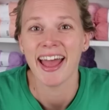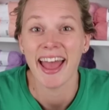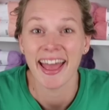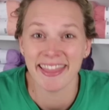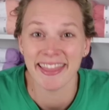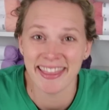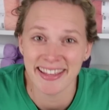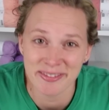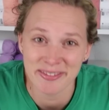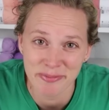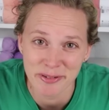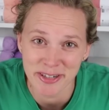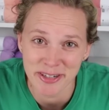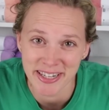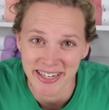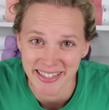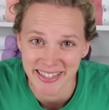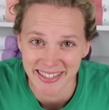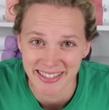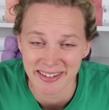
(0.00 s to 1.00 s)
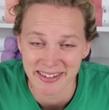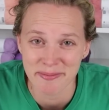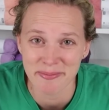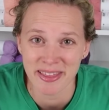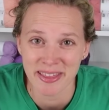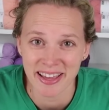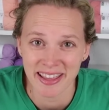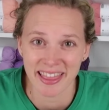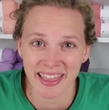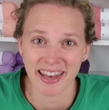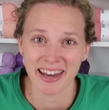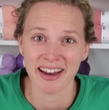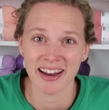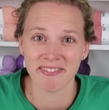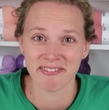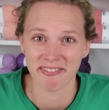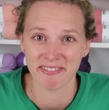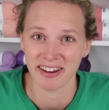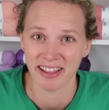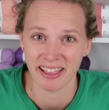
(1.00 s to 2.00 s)
and this project is something that I
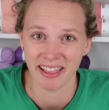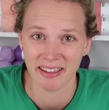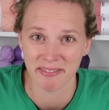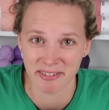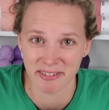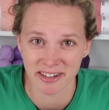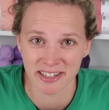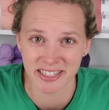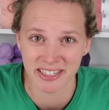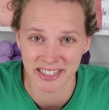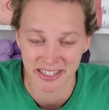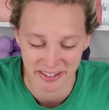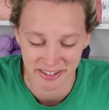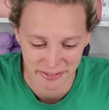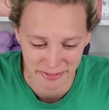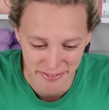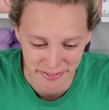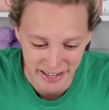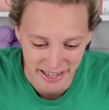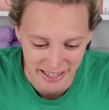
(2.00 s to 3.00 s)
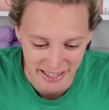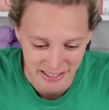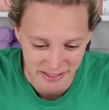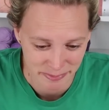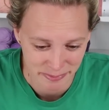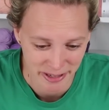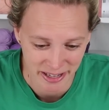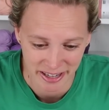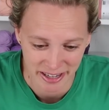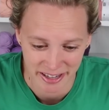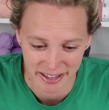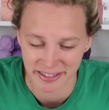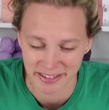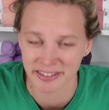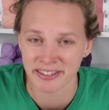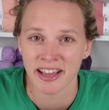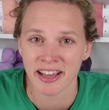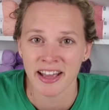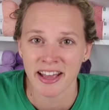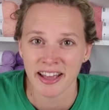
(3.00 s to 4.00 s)
really want to finish
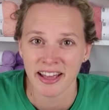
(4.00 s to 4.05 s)
because